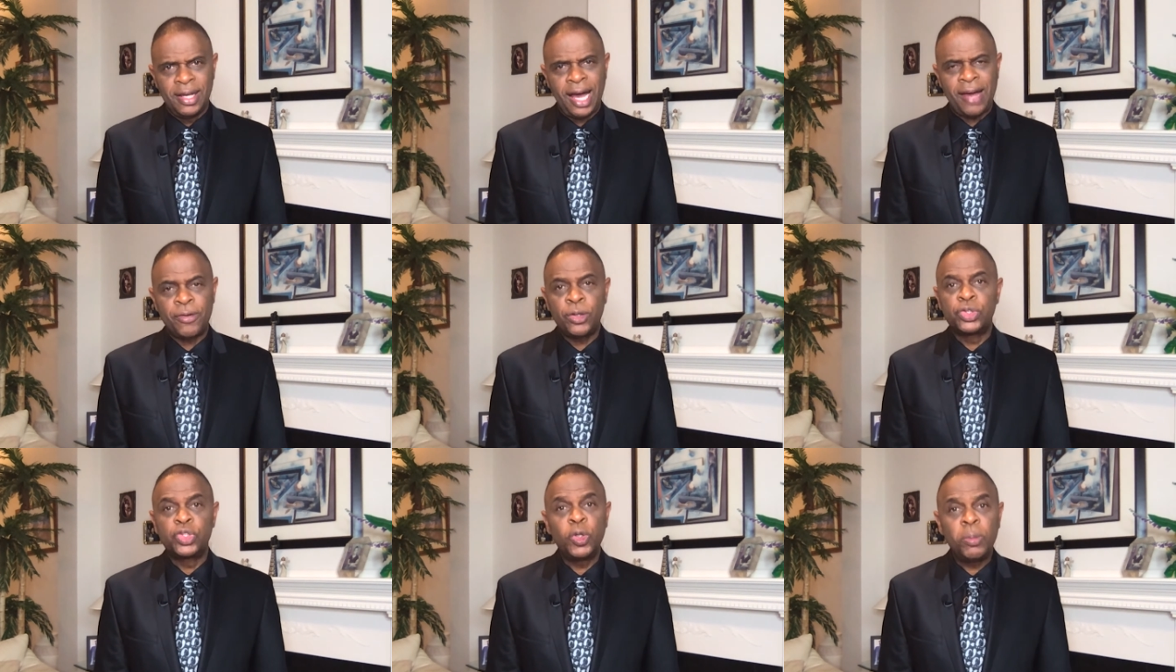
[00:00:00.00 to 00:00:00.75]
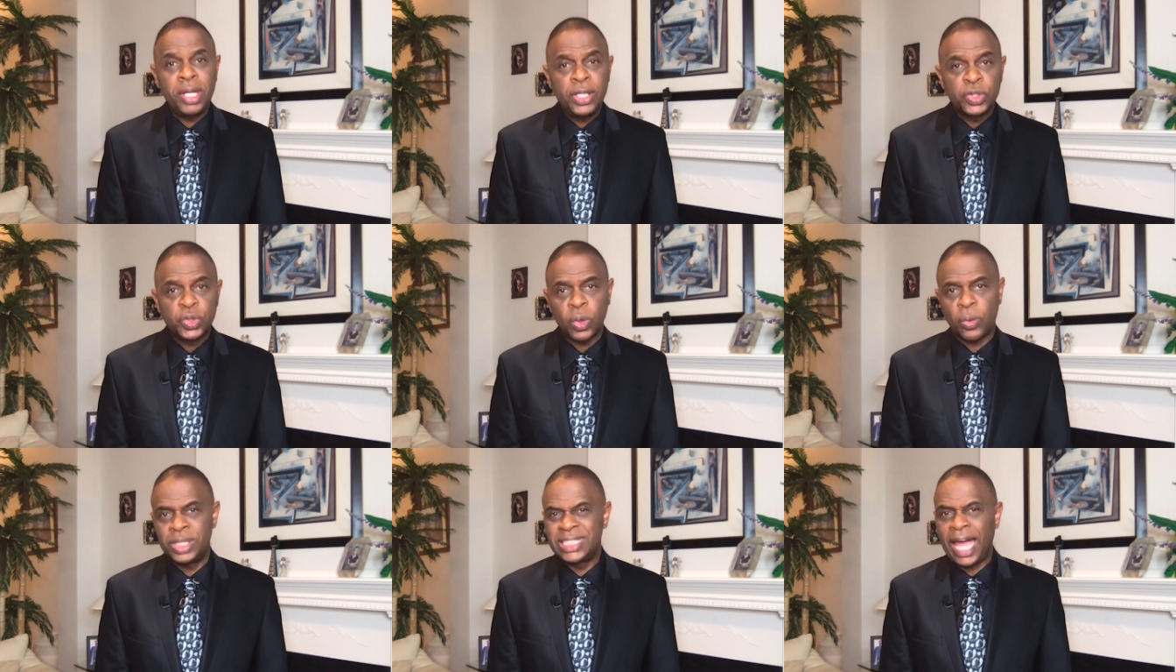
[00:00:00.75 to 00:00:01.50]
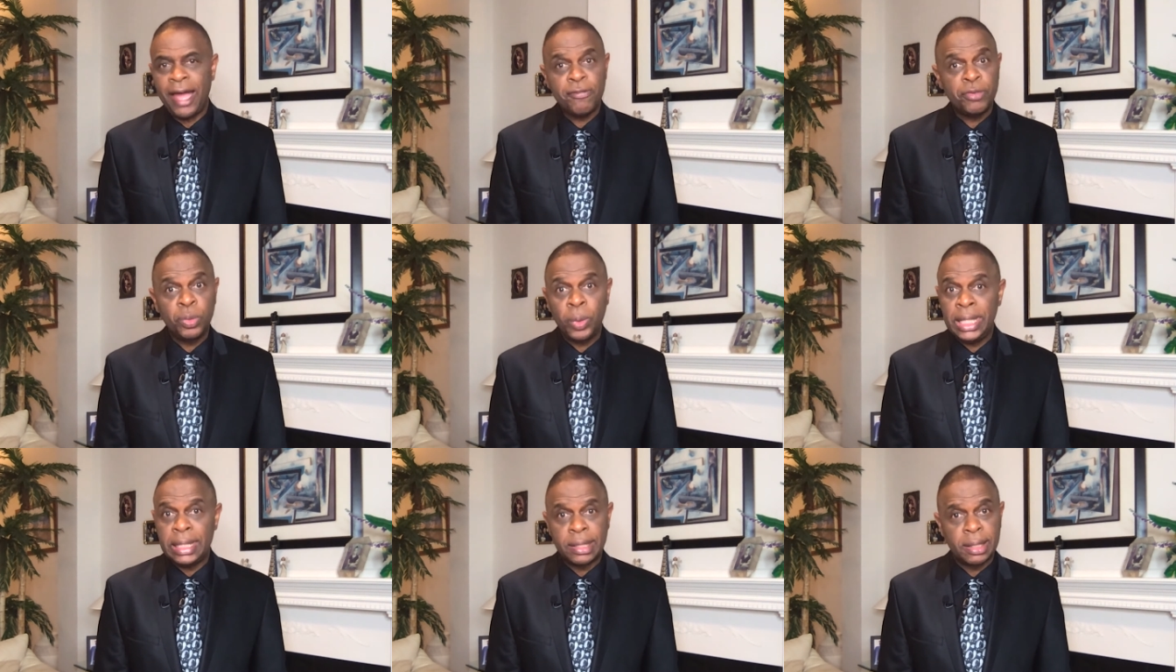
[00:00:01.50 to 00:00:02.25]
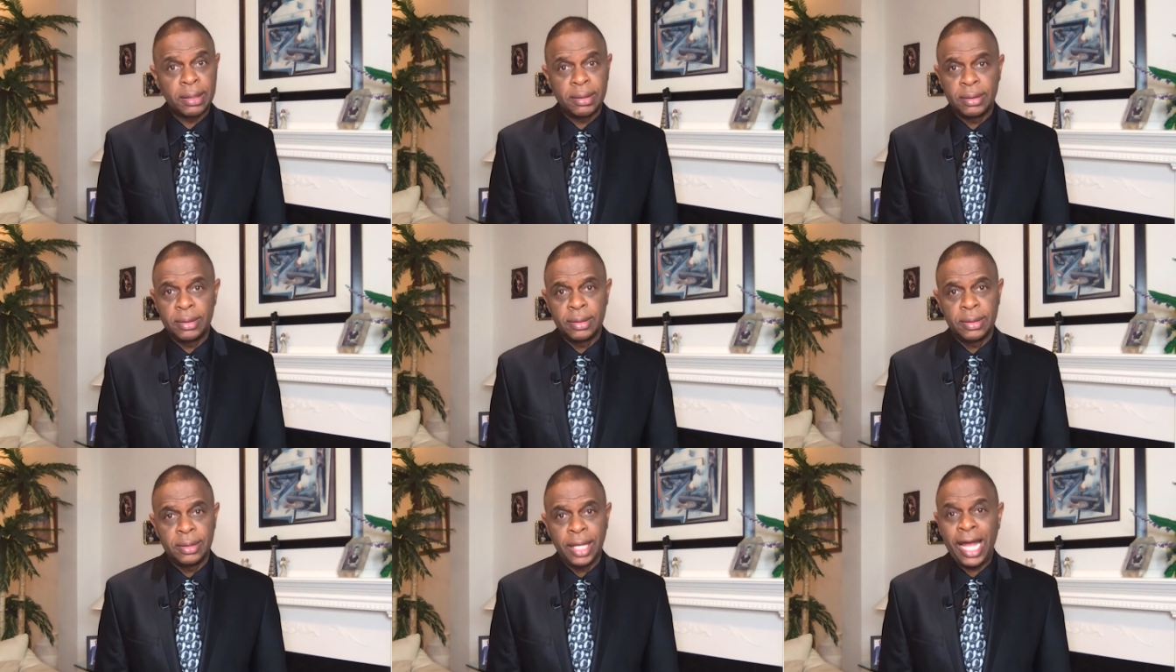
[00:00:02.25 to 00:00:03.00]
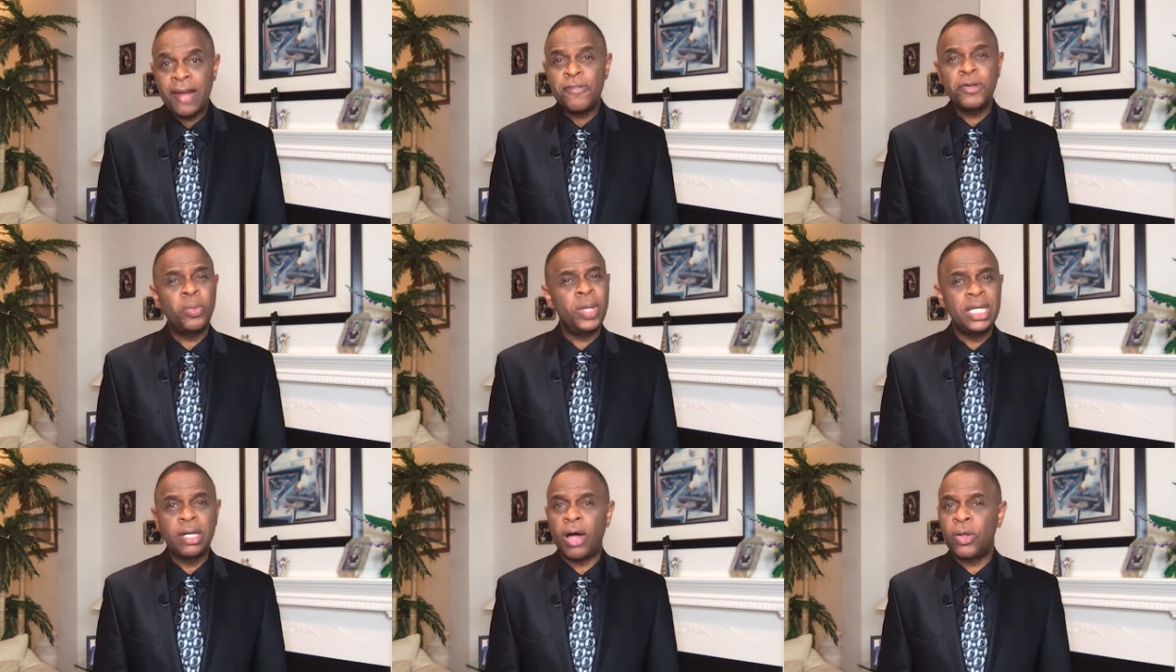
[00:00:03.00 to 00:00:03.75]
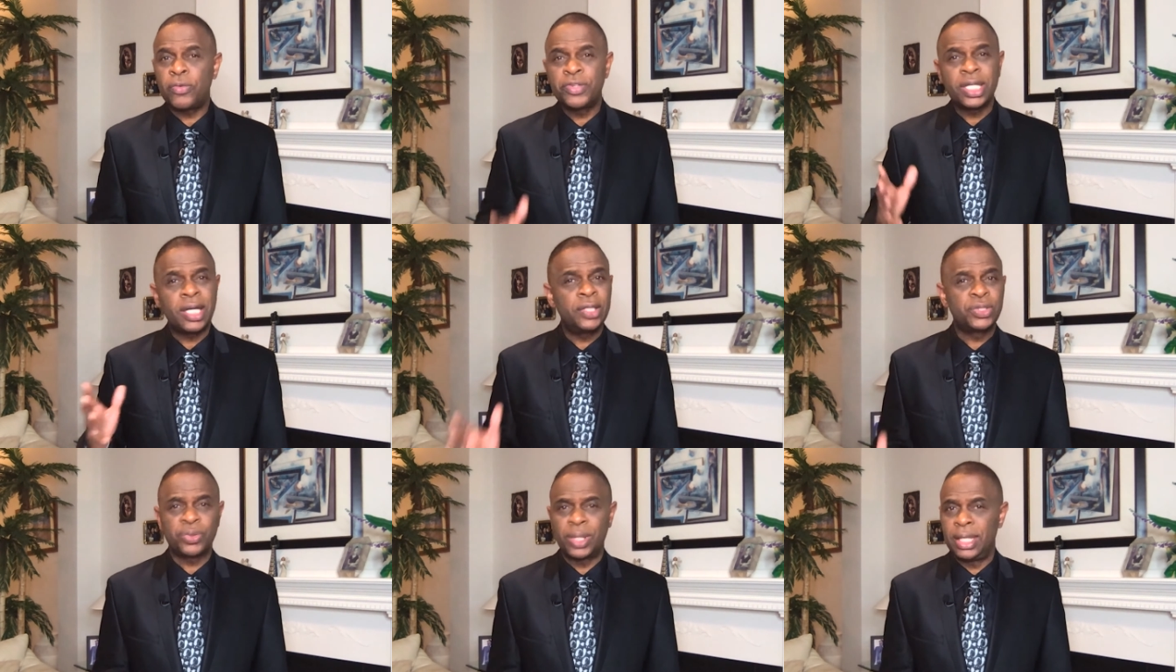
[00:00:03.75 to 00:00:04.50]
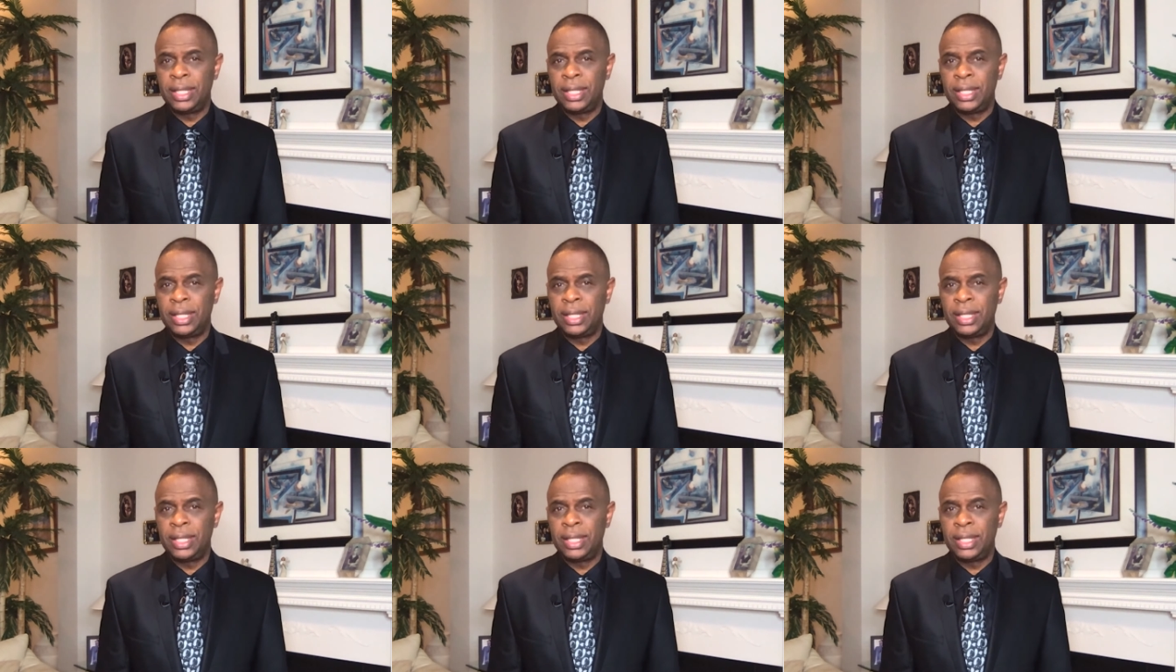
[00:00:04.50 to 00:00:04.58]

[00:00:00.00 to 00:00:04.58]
I've heard too many stories every week, every week, all over the country.